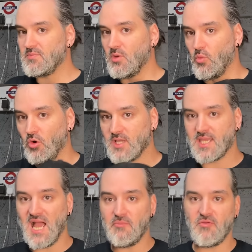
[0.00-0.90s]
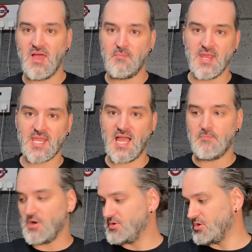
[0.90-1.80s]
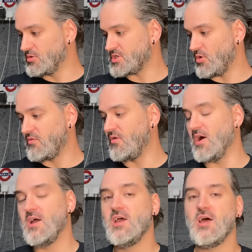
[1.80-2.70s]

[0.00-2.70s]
The Walker cap from that big cap bundle sold for